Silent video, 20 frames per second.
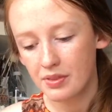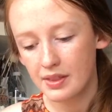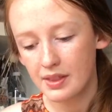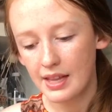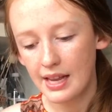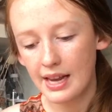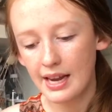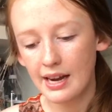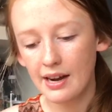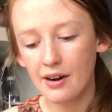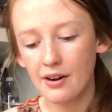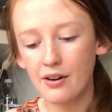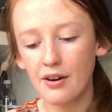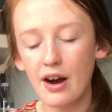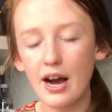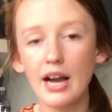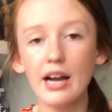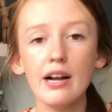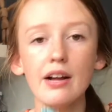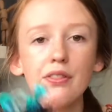Now,
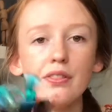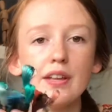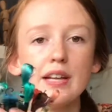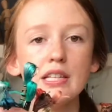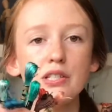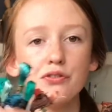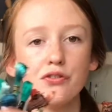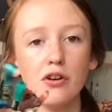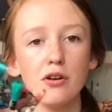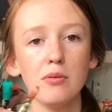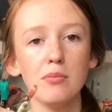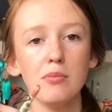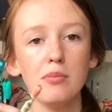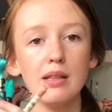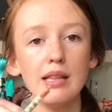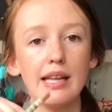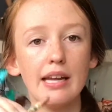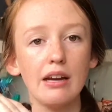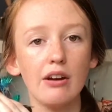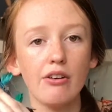I got these from
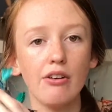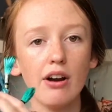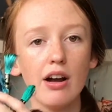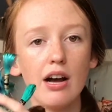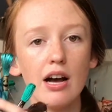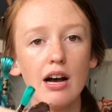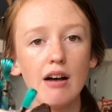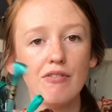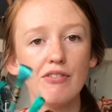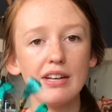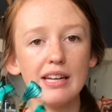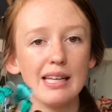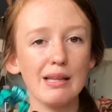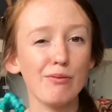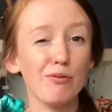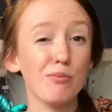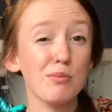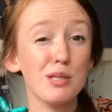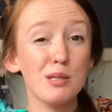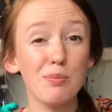Lincraft. You can get them
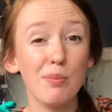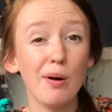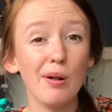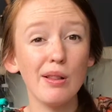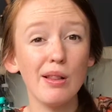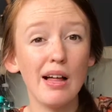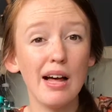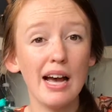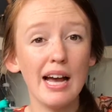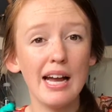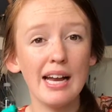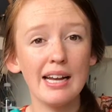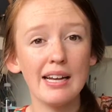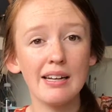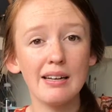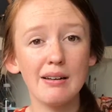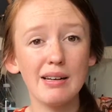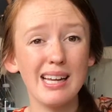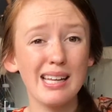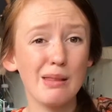from
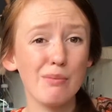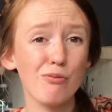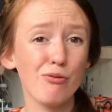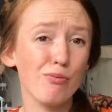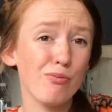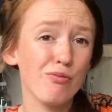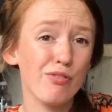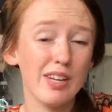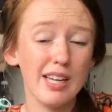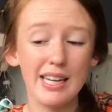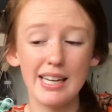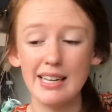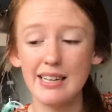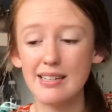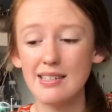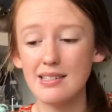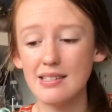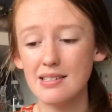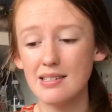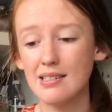Spotlight, get them from
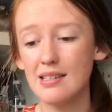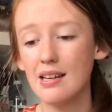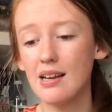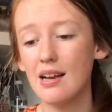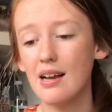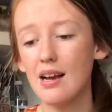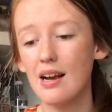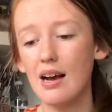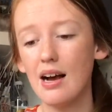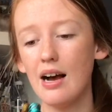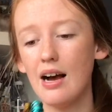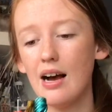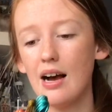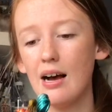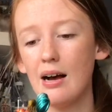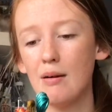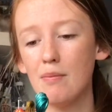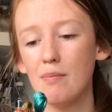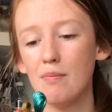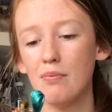Vinnie's.
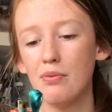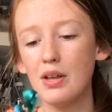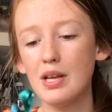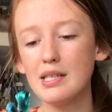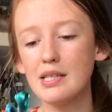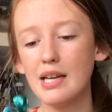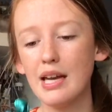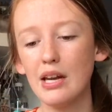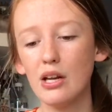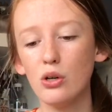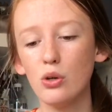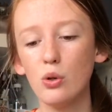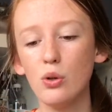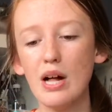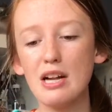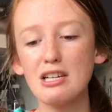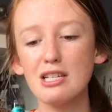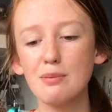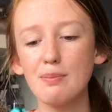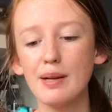These are kind of cool.
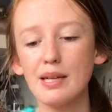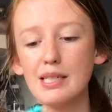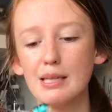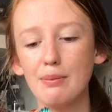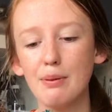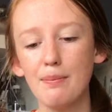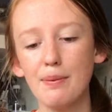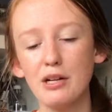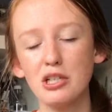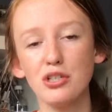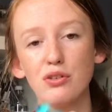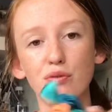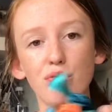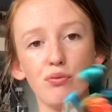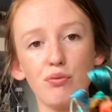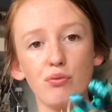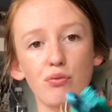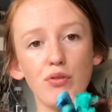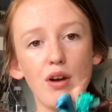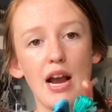I just picked up a bunch of
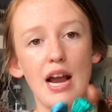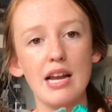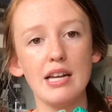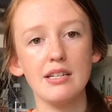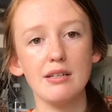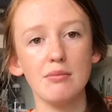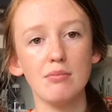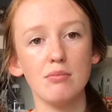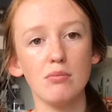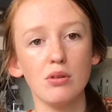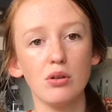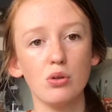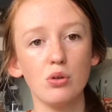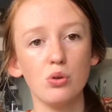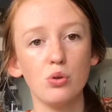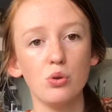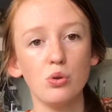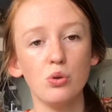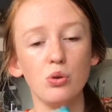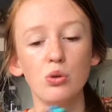random
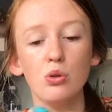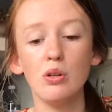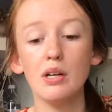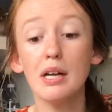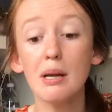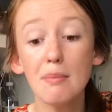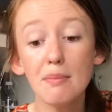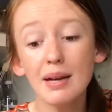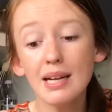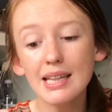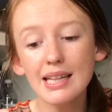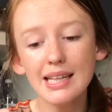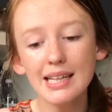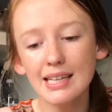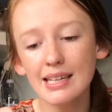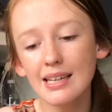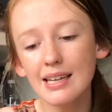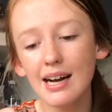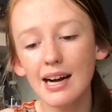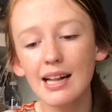cool
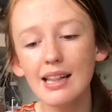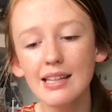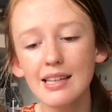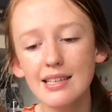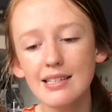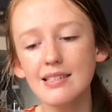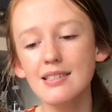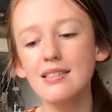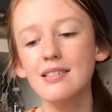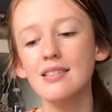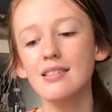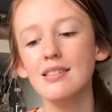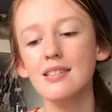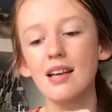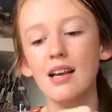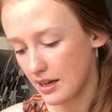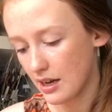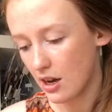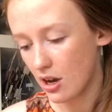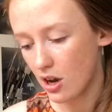chameleon colours.
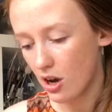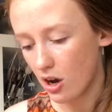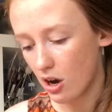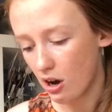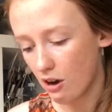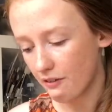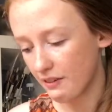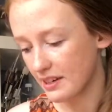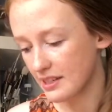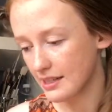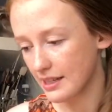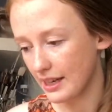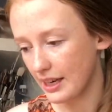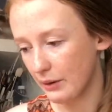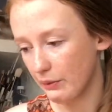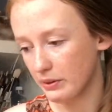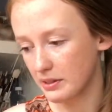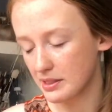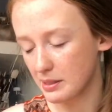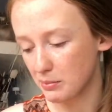Obviously
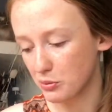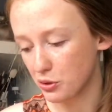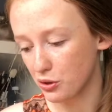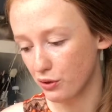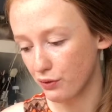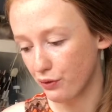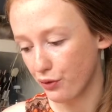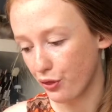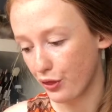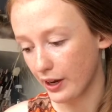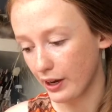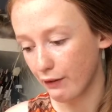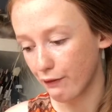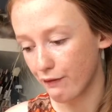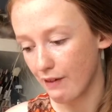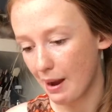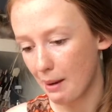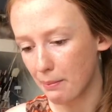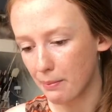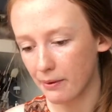you want some sort of thick
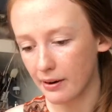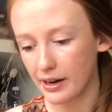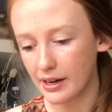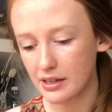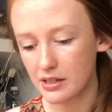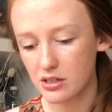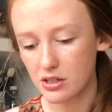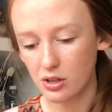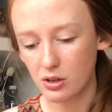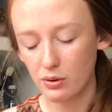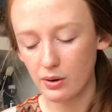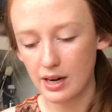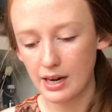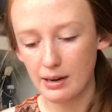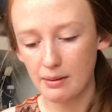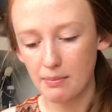fabric to